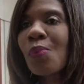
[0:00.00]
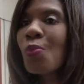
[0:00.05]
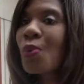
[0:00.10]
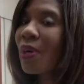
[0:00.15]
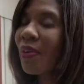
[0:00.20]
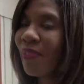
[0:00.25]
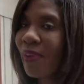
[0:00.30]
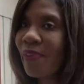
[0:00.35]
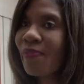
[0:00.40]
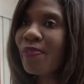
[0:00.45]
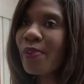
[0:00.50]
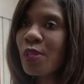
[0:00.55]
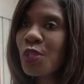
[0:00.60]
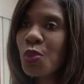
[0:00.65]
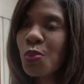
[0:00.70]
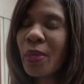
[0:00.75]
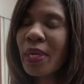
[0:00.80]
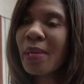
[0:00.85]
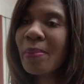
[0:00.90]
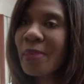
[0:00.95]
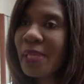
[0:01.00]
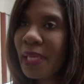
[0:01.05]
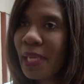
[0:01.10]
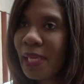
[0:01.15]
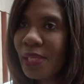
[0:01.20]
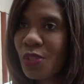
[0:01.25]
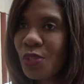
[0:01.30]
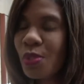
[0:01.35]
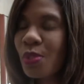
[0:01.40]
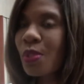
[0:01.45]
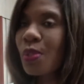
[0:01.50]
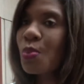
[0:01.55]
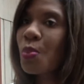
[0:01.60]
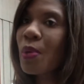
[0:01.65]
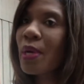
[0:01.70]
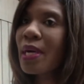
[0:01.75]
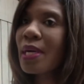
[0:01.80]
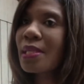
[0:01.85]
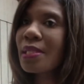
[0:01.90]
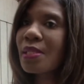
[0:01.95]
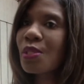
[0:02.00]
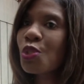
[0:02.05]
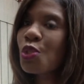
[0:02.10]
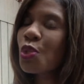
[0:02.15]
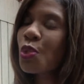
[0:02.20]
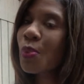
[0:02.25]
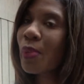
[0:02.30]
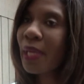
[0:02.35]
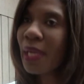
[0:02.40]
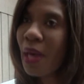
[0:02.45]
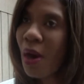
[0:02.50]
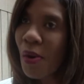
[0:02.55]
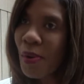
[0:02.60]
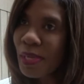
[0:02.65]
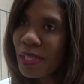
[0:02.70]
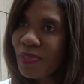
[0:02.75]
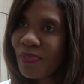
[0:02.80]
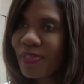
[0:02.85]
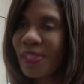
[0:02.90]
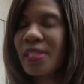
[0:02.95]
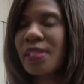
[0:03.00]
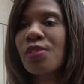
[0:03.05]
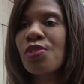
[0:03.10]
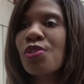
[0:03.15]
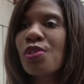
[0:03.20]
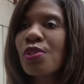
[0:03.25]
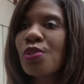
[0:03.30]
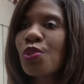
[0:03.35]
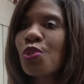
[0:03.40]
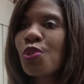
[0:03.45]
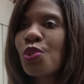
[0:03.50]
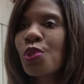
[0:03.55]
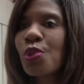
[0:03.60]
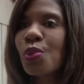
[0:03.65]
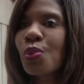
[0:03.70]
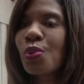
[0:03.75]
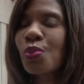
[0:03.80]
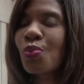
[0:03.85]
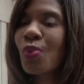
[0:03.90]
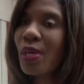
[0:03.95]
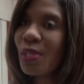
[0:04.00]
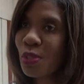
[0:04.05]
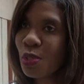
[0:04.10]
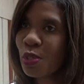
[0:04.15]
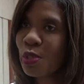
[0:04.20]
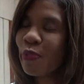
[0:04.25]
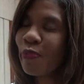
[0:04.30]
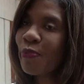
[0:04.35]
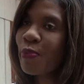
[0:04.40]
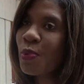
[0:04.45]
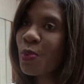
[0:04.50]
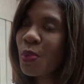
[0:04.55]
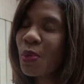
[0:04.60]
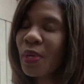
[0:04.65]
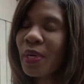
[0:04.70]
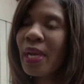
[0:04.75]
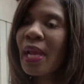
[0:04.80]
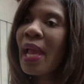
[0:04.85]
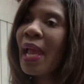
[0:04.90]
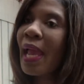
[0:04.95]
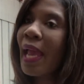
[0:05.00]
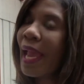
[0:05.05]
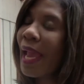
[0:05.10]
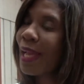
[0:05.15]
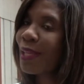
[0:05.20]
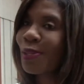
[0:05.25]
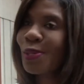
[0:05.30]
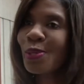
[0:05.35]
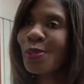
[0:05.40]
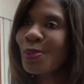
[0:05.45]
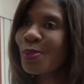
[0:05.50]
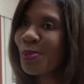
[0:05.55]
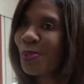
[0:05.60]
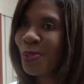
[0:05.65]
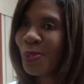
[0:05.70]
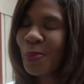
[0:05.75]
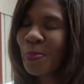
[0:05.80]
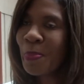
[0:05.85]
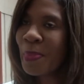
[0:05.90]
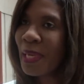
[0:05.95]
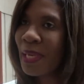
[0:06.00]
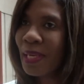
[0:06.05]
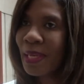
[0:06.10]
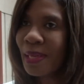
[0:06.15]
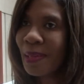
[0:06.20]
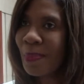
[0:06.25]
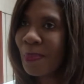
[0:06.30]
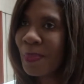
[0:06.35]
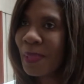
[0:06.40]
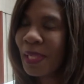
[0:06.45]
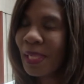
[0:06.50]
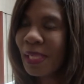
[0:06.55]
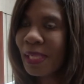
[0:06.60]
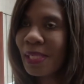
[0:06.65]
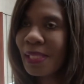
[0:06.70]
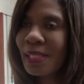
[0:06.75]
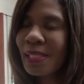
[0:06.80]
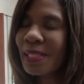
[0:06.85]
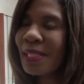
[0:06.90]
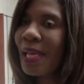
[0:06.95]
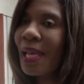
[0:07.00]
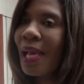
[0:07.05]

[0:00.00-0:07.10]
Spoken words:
One of our first recommendations was to encourage physicians to register for and use their PDMPs,